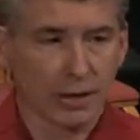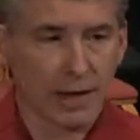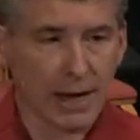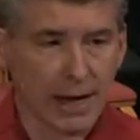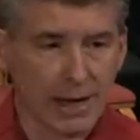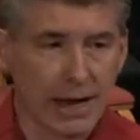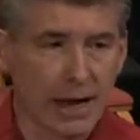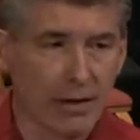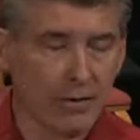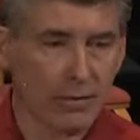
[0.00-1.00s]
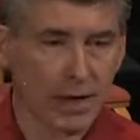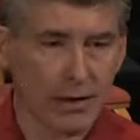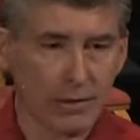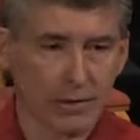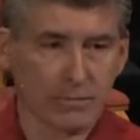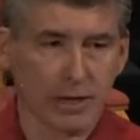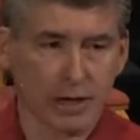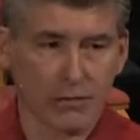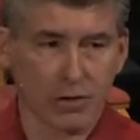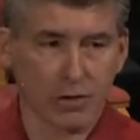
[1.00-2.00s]
and now how it is playing
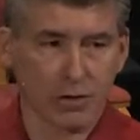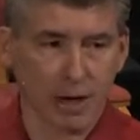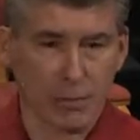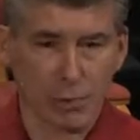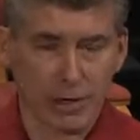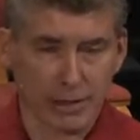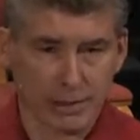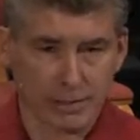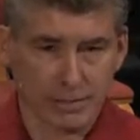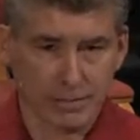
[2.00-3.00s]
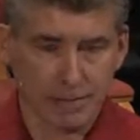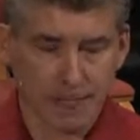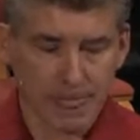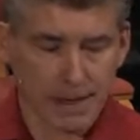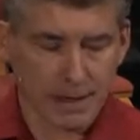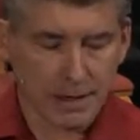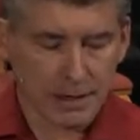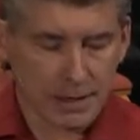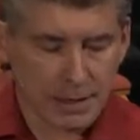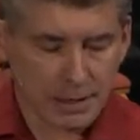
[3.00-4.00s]
a role in my witness.
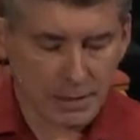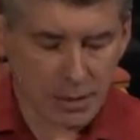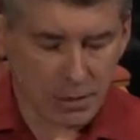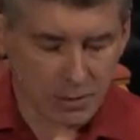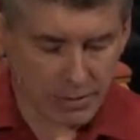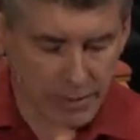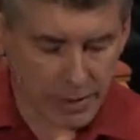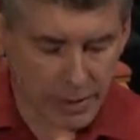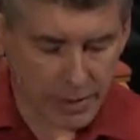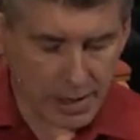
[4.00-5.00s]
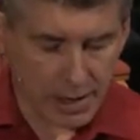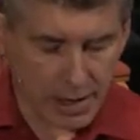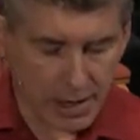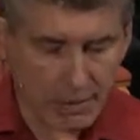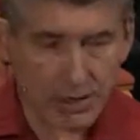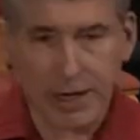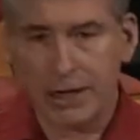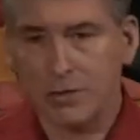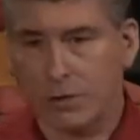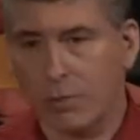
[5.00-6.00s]
So I'm going to
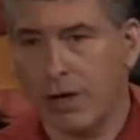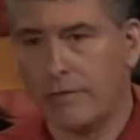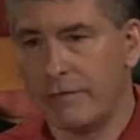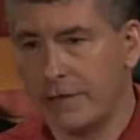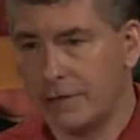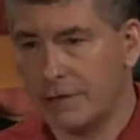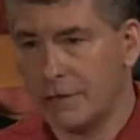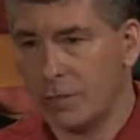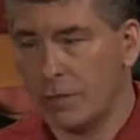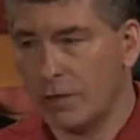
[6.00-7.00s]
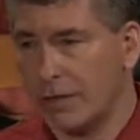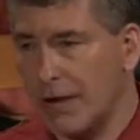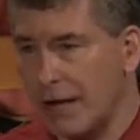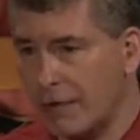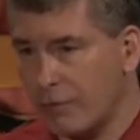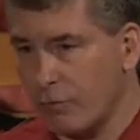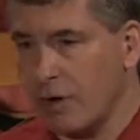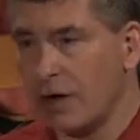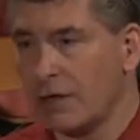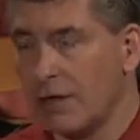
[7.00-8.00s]
interweave this with a lot of
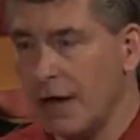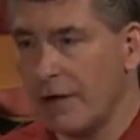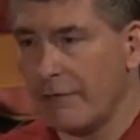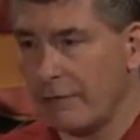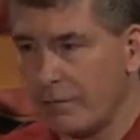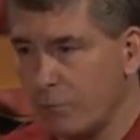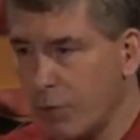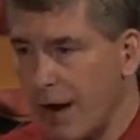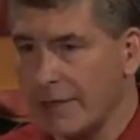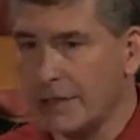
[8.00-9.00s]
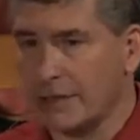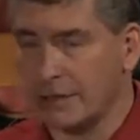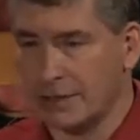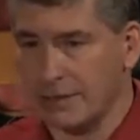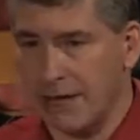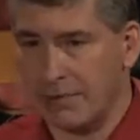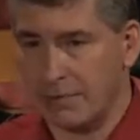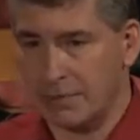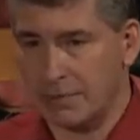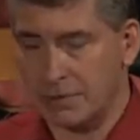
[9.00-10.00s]
real life practical
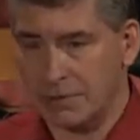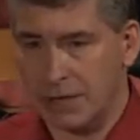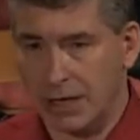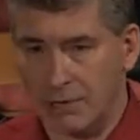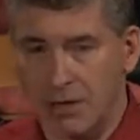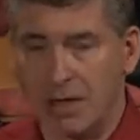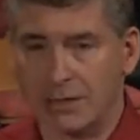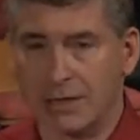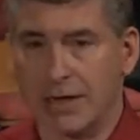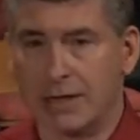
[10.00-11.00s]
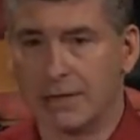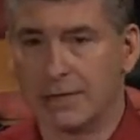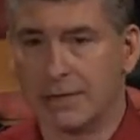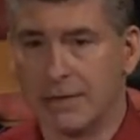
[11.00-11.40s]
examples in apologetics.